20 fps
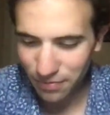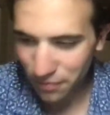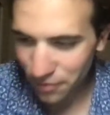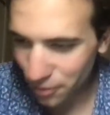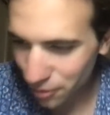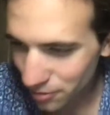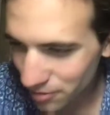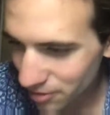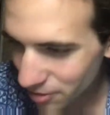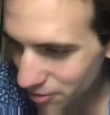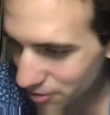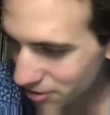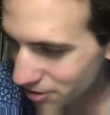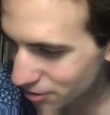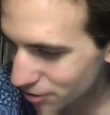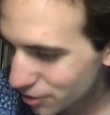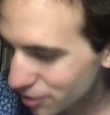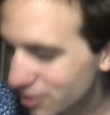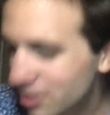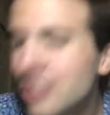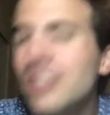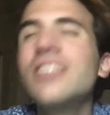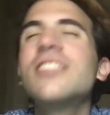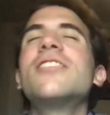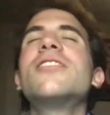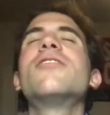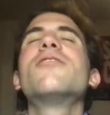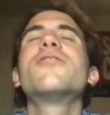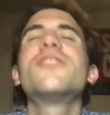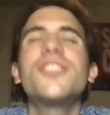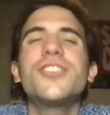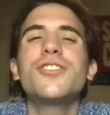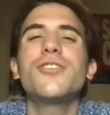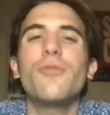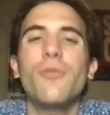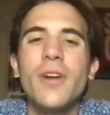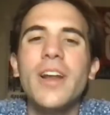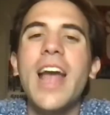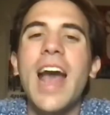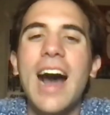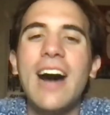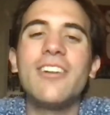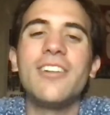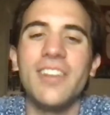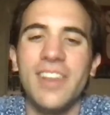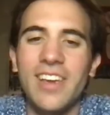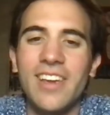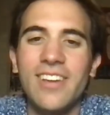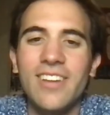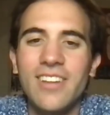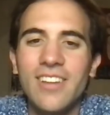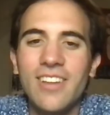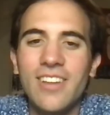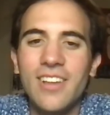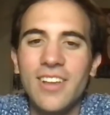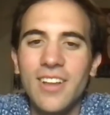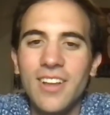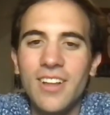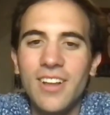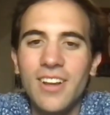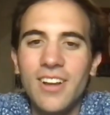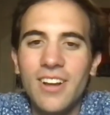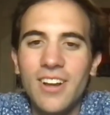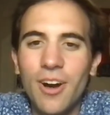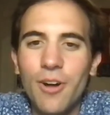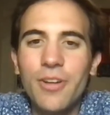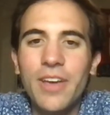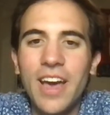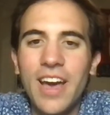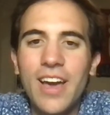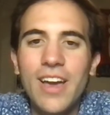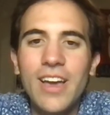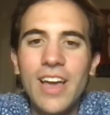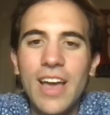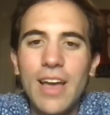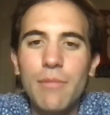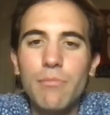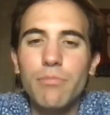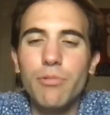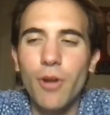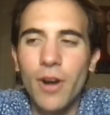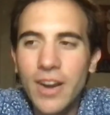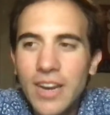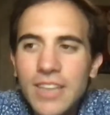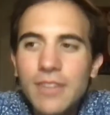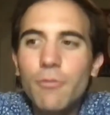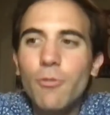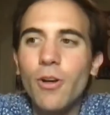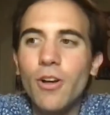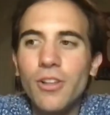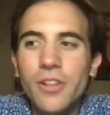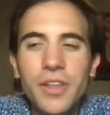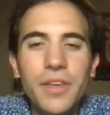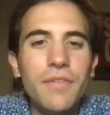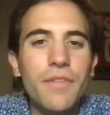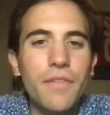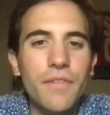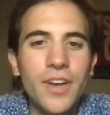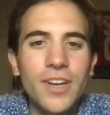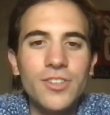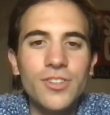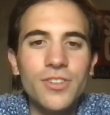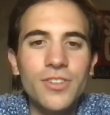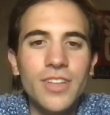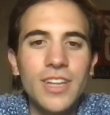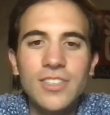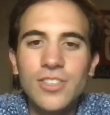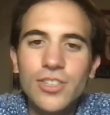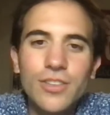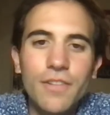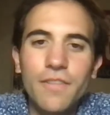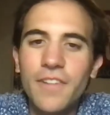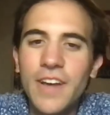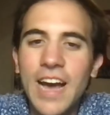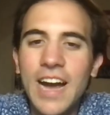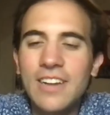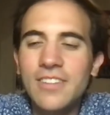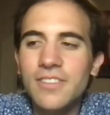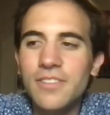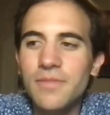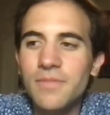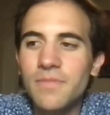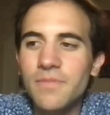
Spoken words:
There's just a reality. Okay, Brady will leave eventually. That's just a fact,